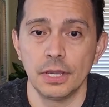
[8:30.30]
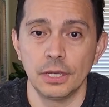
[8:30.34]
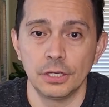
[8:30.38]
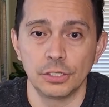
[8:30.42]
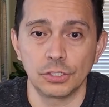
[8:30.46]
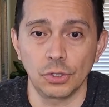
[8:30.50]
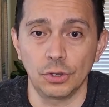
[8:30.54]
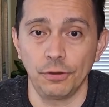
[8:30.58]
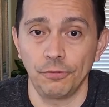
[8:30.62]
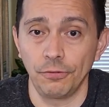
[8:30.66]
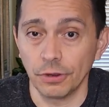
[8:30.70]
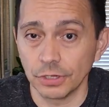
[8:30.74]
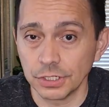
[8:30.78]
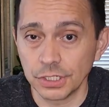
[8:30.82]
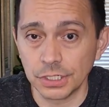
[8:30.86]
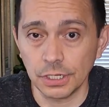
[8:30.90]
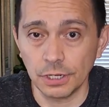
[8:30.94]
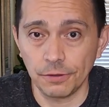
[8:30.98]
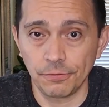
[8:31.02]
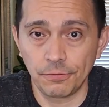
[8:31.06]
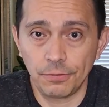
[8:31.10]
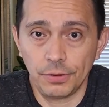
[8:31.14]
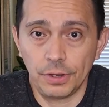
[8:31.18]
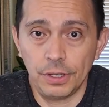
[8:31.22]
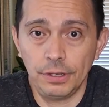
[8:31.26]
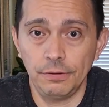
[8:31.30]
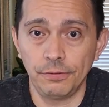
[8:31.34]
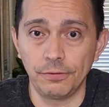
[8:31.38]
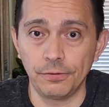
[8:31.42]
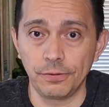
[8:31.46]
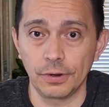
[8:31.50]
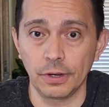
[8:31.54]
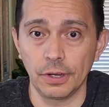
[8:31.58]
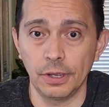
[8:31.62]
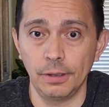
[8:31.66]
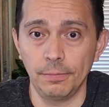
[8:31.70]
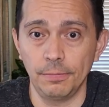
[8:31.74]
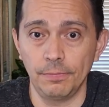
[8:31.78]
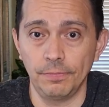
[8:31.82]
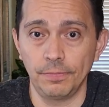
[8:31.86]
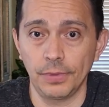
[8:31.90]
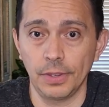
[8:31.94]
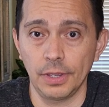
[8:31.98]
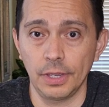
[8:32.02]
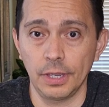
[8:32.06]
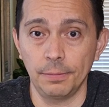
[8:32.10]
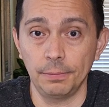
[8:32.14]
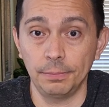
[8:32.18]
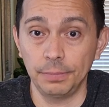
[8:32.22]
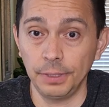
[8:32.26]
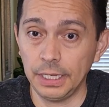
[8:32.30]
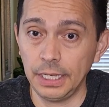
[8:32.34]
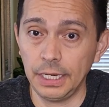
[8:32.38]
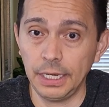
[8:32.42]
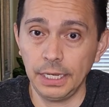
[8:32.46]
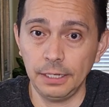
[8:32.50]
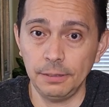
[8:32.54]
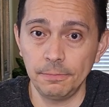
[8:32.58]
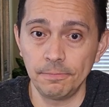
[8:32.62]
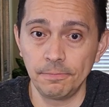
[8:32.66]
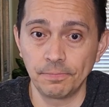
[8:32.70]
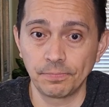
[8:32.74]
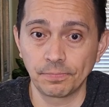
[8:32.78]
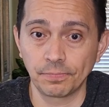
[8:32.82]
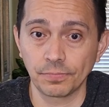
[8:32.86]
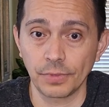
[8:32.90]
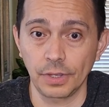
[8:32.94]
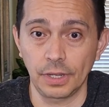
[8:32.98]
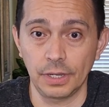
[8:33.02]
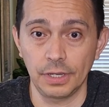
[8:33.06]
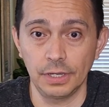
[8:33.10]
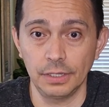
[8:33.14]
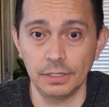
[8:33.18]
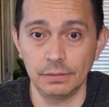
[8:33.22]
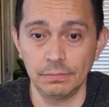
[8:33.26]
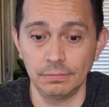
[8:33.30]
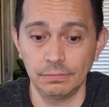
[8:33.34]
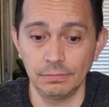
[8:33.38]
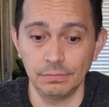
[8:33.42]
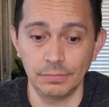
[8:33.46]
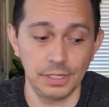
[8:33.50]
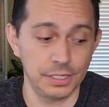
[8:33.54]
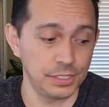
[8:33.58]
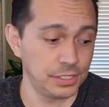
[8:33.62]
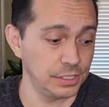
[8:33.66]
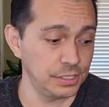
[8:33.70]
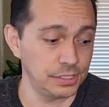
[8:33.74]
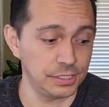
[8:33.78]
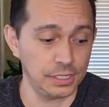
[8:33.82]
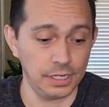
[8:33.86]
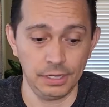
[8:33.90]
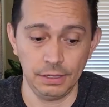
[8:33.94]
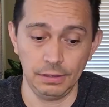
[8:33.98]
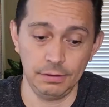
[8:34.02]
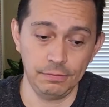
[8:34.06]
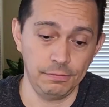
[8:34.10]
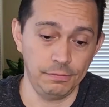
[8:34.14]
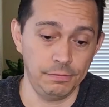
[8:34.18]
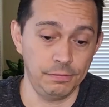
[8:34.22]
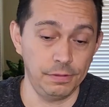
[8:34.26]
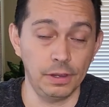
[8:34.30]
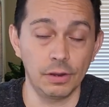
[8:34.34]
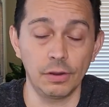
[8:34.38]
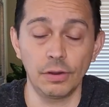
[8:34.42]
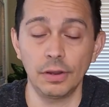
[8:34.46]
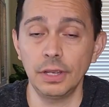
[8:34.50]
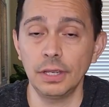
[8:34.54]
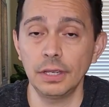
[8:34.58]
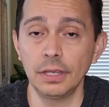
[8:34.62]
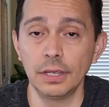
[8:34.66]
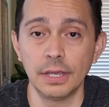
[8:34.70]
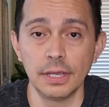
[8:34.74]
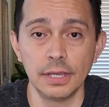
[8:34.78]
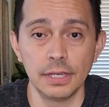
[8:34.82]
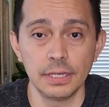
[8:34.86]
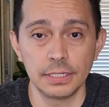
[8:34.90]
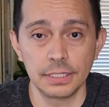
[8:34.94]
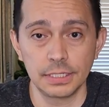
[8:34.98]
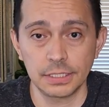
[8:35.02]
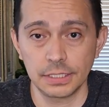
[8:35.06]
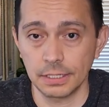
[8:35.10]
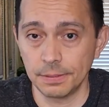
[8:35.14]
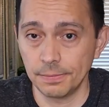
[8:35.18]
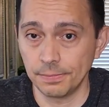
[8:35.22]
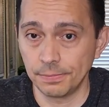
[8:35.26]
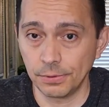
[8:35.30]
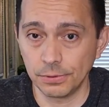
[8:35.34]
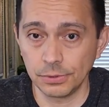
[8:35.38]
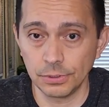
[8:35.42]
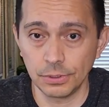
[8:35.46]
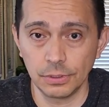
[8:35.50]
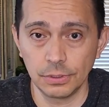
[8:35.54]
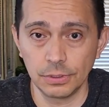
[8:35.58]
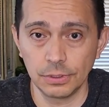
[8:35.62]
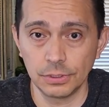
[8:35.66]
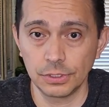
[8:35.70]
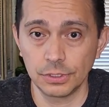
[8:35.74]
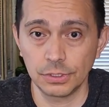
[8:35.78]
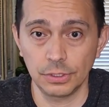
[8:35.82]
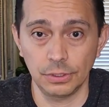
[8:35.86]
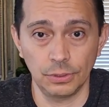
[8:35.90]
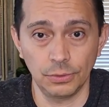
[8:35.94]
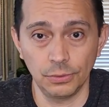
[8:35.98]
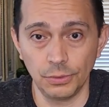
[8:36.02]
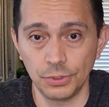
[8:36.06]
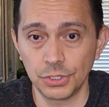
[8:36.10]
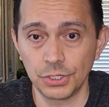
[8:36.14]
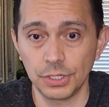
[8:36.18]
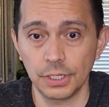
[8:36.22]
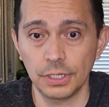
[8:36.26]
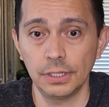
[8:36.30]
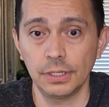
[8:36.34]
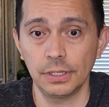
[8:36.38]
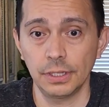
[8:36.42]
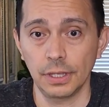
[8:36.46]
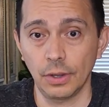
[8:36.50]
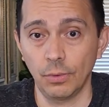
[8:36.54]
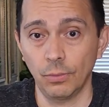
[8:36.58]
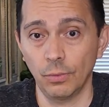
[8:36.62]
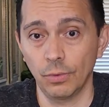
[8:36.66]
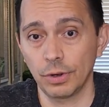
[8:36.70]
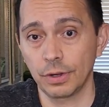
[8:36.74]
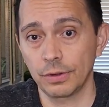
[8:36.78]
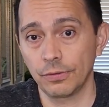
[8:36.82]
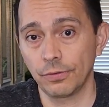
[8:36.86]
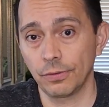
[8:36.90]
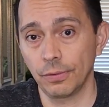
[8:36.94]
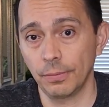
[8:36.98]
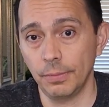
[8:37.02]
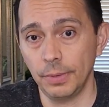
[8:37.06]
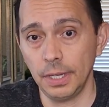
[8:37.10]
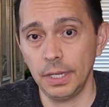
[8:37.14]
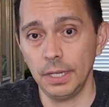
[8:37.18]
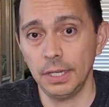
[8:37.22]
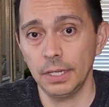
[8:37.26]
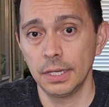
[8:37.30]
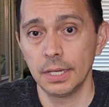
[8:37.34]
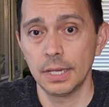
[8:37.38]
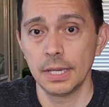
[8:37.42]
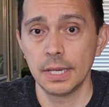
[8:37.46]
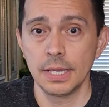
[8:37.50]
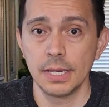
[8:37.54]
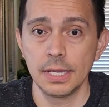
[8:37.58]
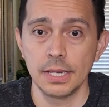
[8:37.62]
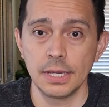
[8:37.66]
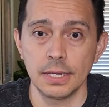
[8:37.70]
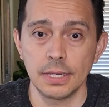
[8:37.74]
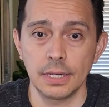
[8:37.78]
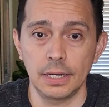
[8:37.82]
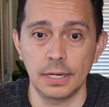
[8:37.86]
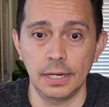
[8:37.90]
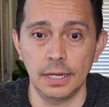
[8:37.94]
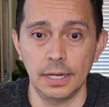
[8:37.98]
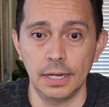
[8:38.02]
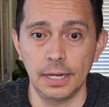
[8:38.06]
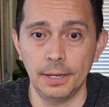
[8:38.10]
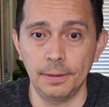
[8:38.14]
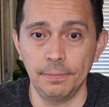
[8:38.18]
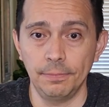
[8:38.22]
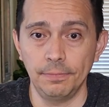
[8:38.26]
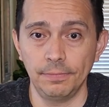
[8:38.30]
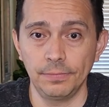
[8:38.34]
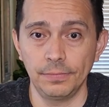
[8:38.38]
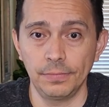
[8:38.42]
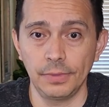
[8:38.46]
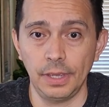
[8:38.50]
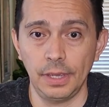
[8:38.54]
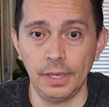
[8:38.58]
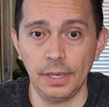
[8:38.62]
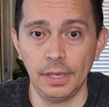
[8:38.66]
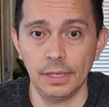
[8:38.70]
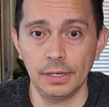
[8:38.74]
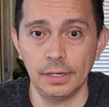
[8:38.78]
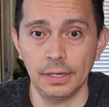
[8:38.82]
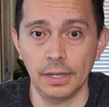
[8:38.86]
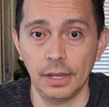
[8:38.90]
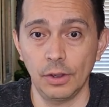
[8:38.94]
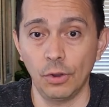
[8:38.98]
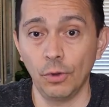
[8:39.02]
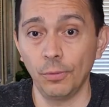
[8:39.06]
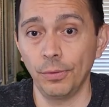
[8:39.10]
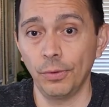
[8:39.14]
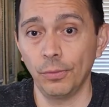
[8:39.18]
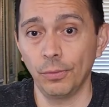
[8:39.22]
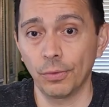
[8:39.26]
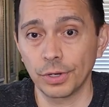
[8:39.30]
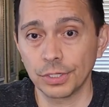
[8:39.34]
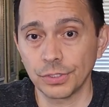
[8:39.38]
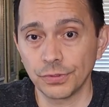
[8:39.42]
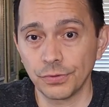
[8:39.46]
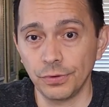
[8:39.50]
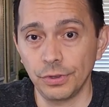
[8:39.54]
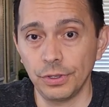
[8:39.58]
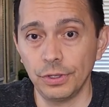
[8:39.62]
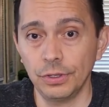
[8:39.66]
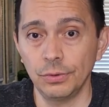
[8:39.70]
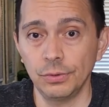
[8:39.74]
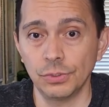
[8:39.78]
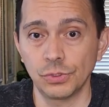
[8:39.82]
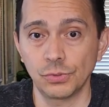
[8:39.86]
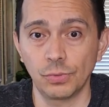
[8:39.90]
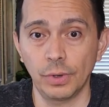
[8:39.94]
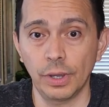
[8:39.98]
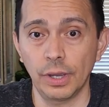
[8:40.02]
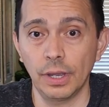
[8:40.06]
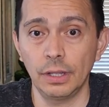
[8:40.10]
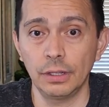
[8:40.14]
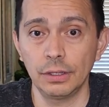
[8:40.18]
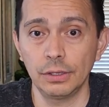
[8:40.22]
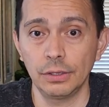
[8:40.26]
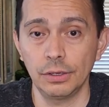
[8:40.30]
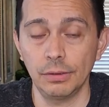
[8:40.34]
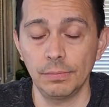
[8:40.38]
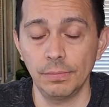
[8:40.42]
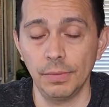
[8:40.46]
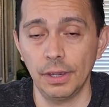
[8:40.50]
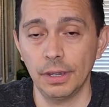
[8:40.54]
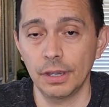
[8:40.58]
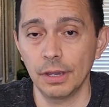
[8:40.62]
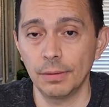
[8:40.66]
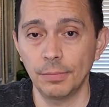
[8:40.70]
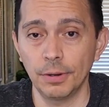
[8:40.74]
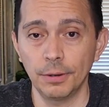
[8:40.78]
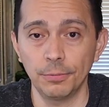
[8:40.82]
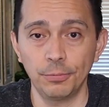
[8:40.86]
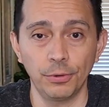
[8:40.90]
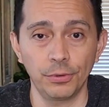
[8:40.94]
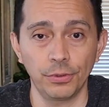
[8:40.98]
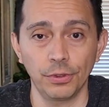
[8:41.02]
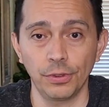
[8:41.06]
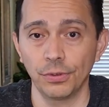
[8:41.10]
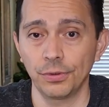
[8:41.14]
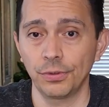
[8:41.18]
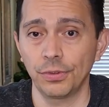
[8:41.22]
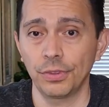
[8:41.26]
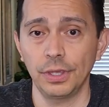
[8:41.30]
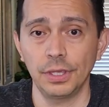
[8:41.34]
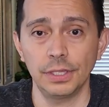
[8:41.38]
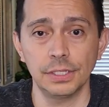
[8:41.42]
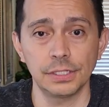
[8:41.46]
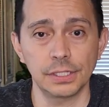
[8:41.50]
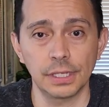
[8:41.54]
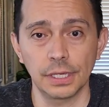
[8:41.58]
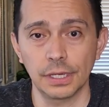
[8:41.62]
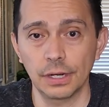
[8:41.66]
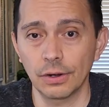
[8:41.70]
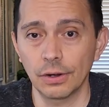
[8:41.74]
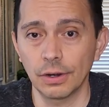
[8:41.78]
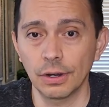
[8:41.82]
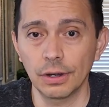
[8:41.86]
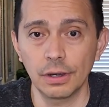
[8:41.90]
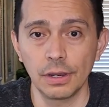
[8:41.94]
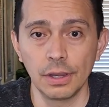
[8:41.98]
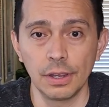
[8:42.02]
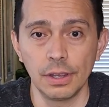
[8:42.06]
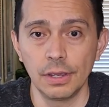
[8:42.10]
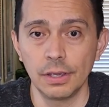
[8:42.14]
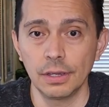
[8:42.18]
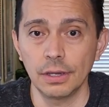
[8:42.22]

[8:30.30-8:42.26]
So if you're suffering from bleeding, this is a very simple solution that worked for me, and I hope it works for you as well. You may come up with other things that are